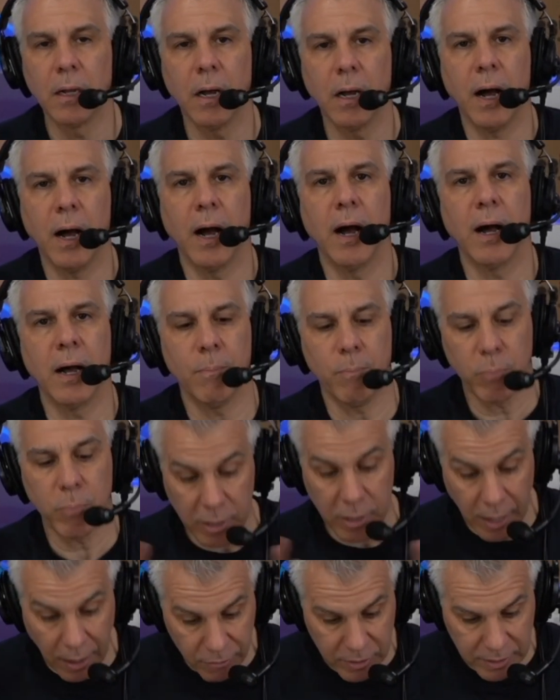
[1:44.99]
put
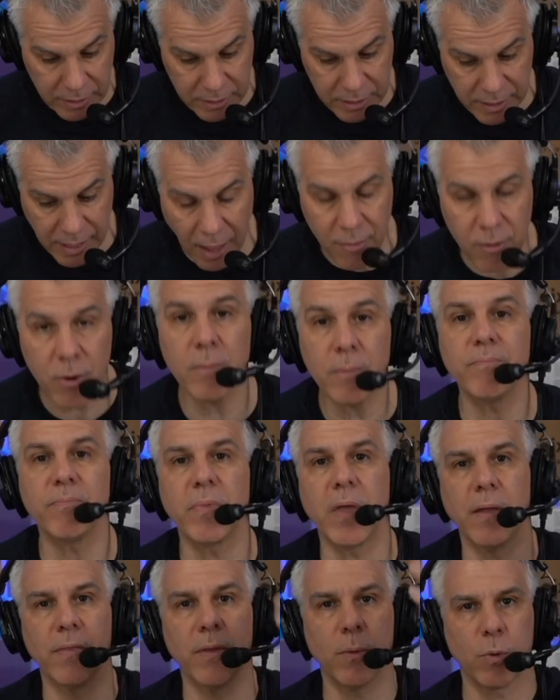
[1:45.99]
everything together,
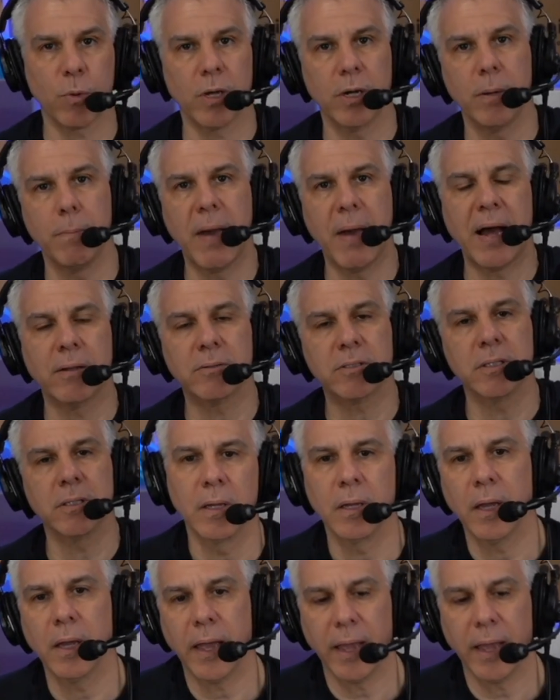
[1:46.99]
and then we're going to mount it,